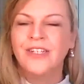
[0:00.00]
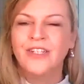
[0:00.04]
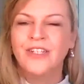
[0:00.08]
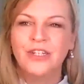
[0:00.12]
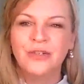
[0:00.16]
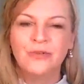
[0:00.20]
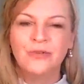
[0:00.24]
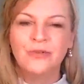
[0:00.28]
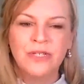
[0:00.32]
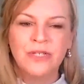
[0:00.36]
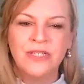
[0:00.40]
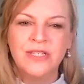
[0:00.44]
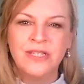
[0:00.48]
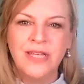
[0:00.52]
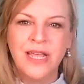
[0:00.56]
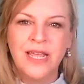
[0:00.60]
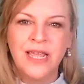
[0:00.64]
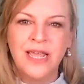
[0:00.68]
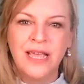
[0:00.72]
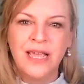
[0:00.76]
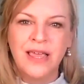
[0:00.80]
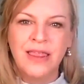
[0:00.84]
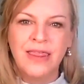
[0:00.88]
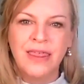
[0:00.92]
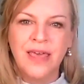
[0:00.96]
and she was
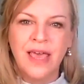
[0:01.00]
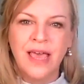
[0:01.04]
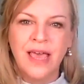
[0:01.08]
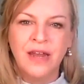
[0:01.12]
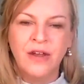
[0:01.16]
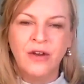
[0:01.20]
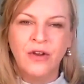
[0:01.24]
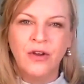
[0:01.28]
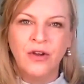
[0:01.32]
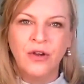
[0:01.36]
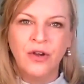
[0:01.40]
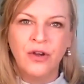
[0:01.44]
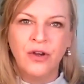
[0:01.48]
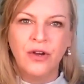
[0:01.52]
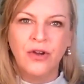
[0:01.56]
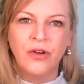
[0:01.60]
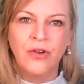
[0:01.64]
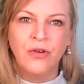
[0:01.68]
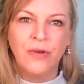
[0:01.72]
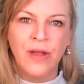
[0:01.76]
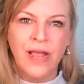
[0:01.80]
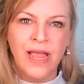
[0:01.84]
saying that her